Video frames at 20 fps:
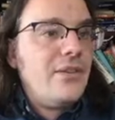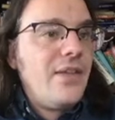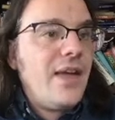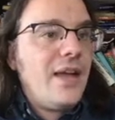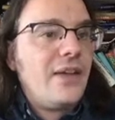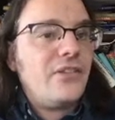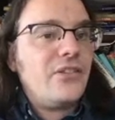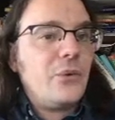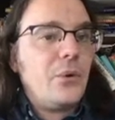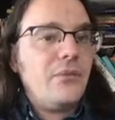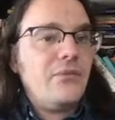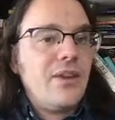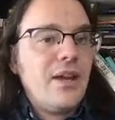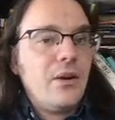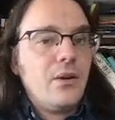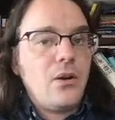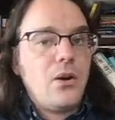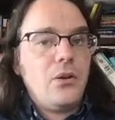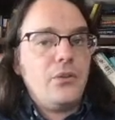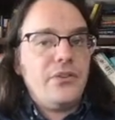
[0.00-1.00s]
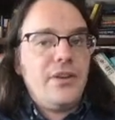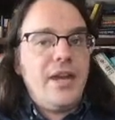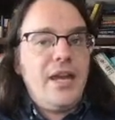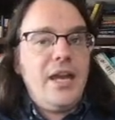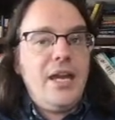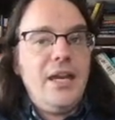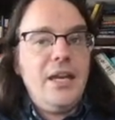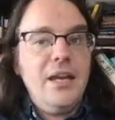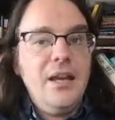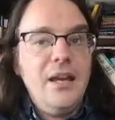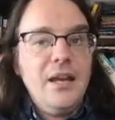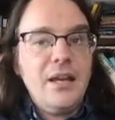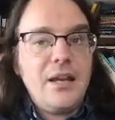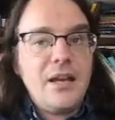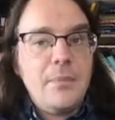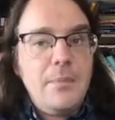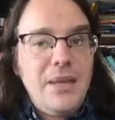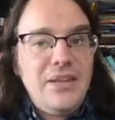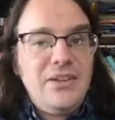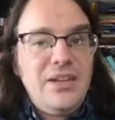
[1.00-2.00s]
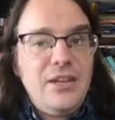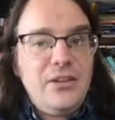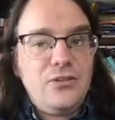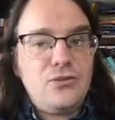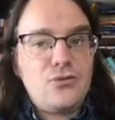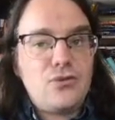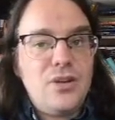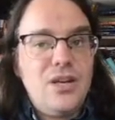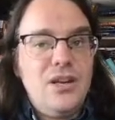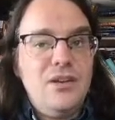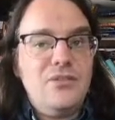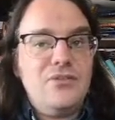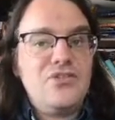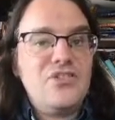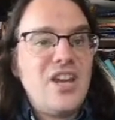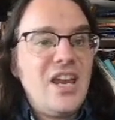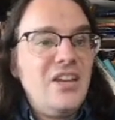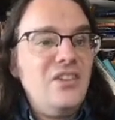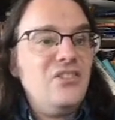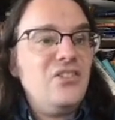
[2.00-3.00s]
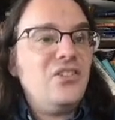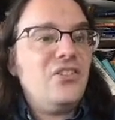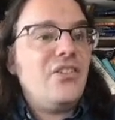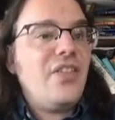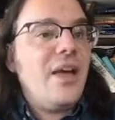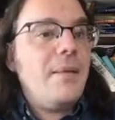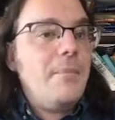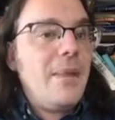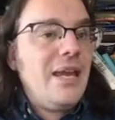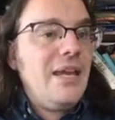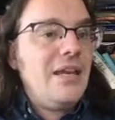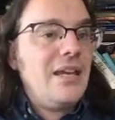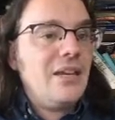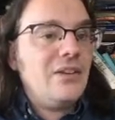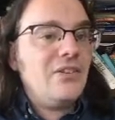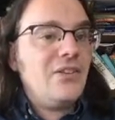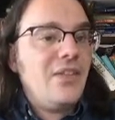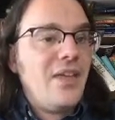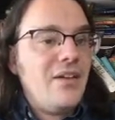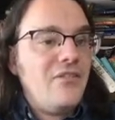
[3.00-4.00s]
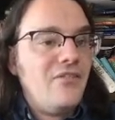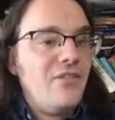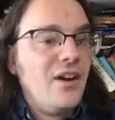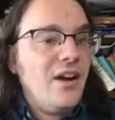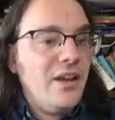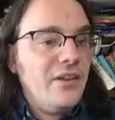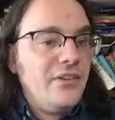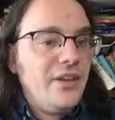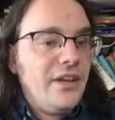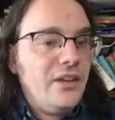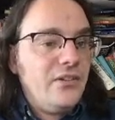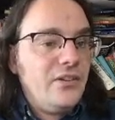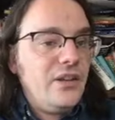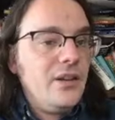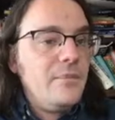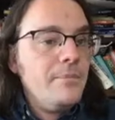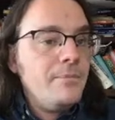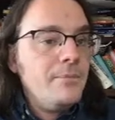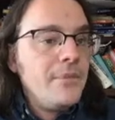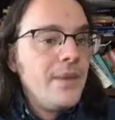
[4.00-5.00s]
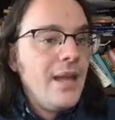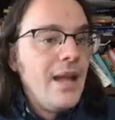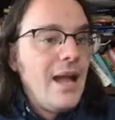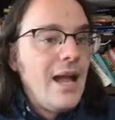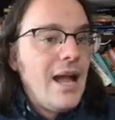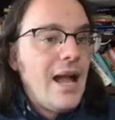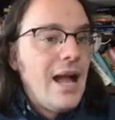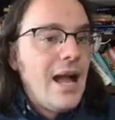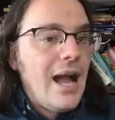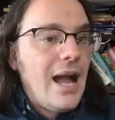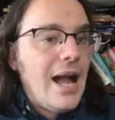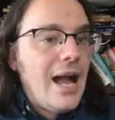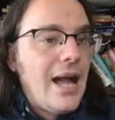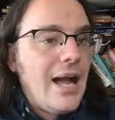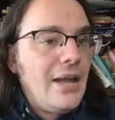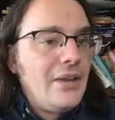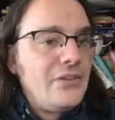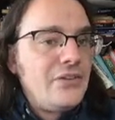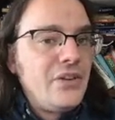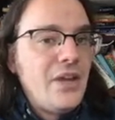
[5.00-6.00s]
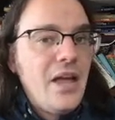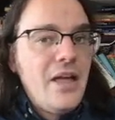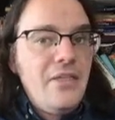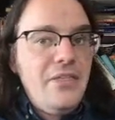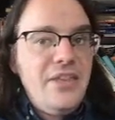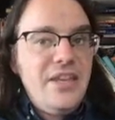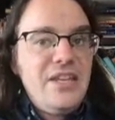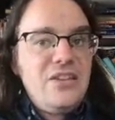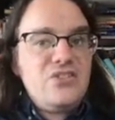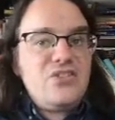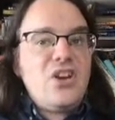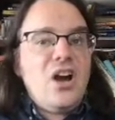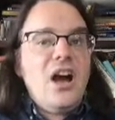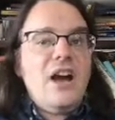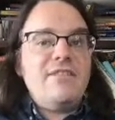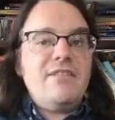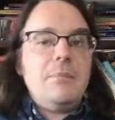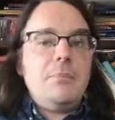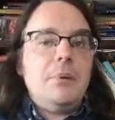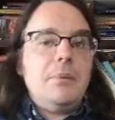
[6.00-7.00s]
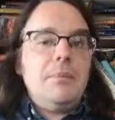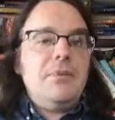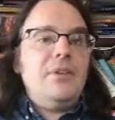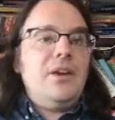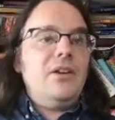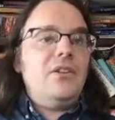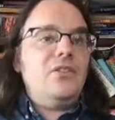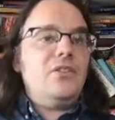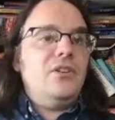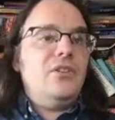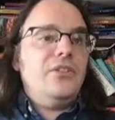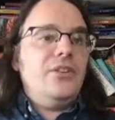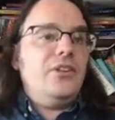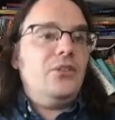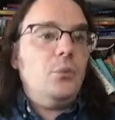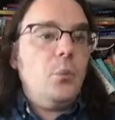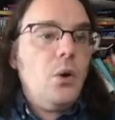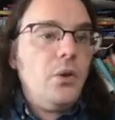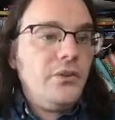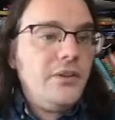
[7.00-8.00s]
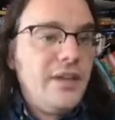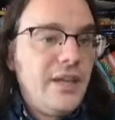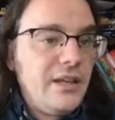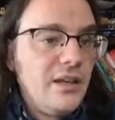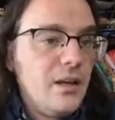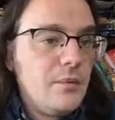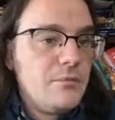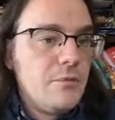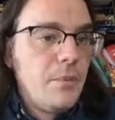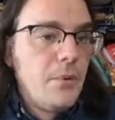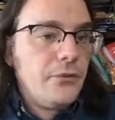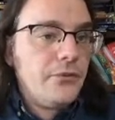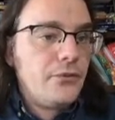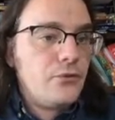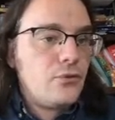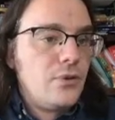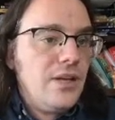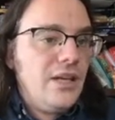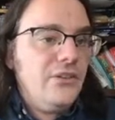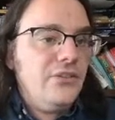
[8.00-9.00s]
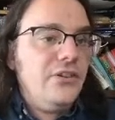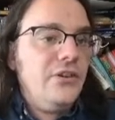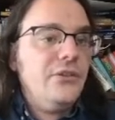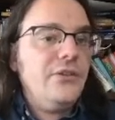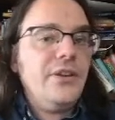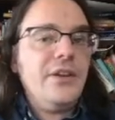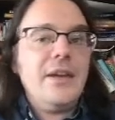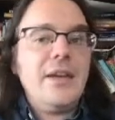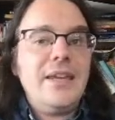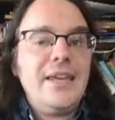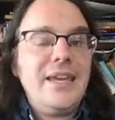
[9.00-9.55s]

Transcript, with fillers: there. So I've now got a commit history of changes they're making to their fire data. And the entire implementation is this one GitHub repository. It's using